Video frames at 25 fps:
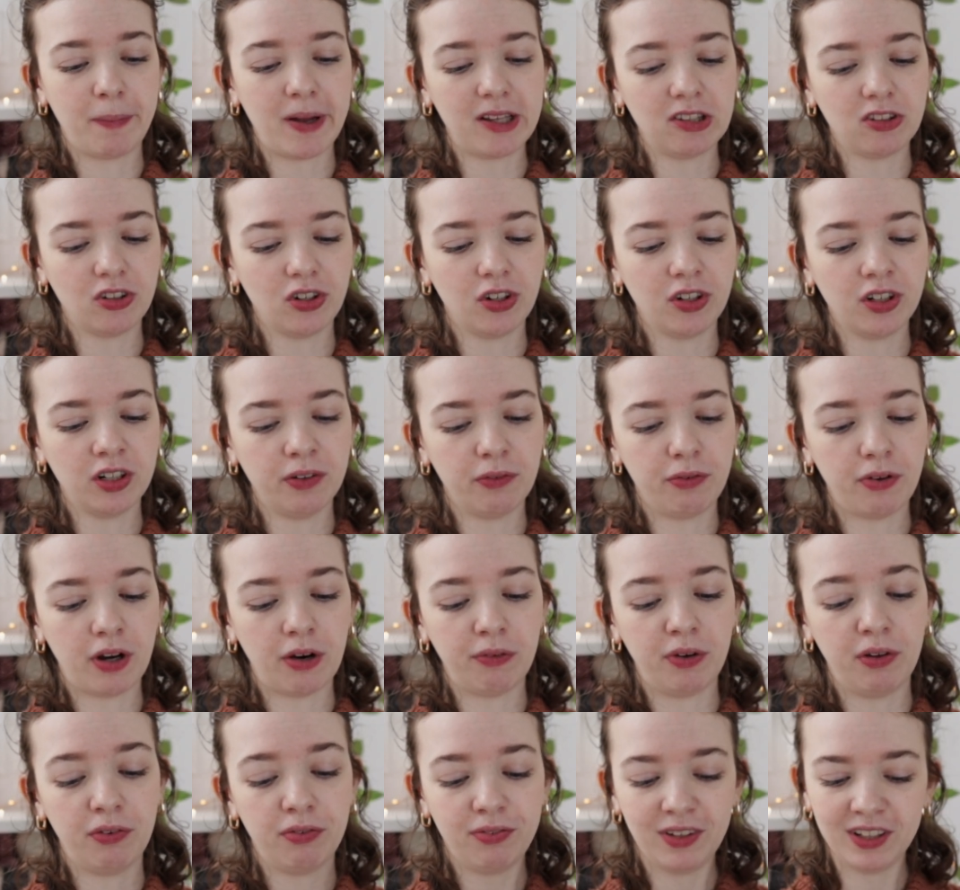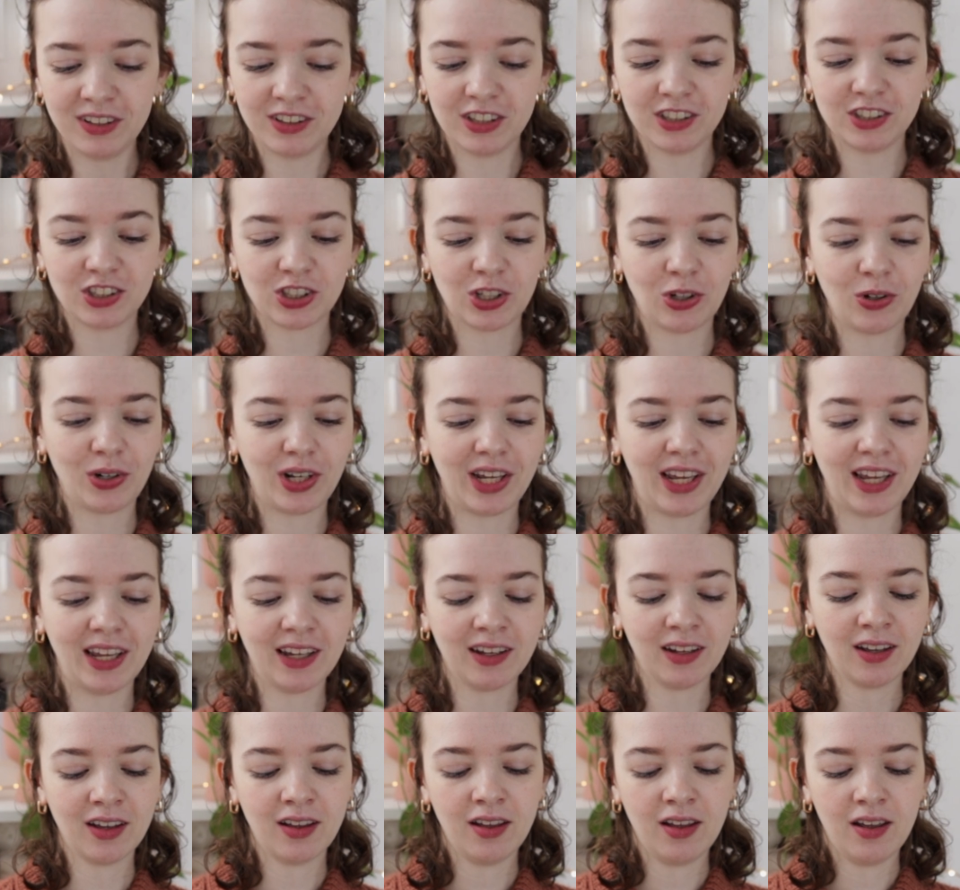pattern, very vintage
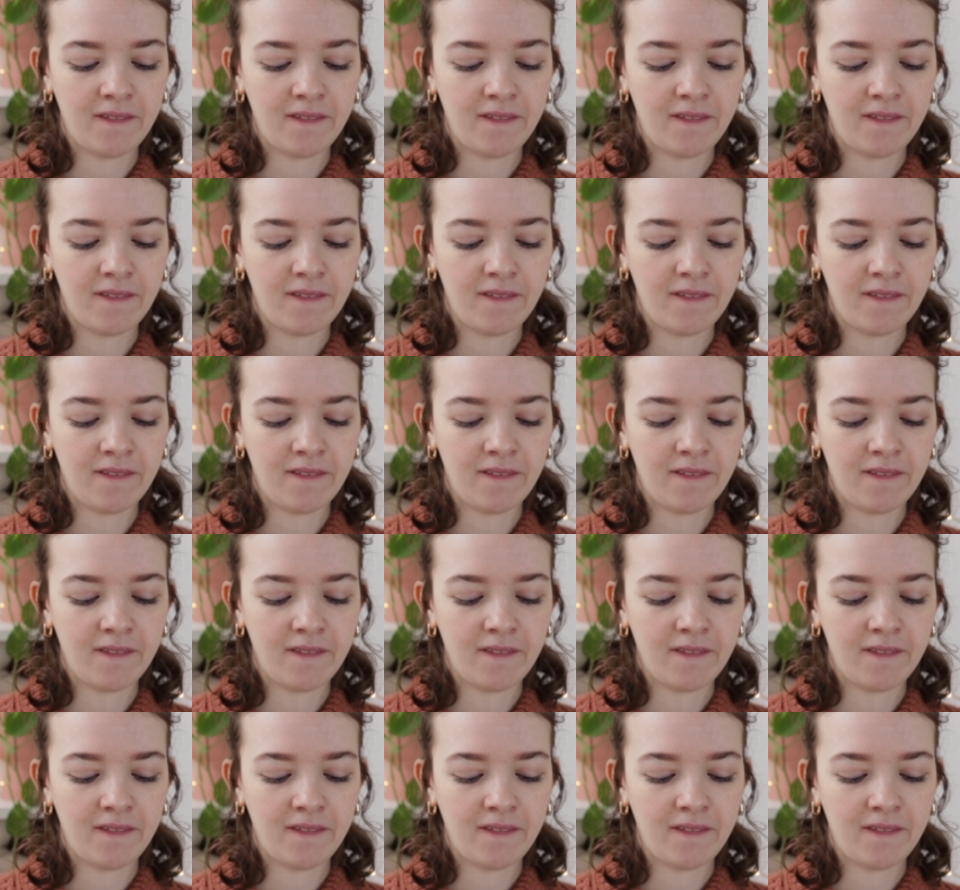looking.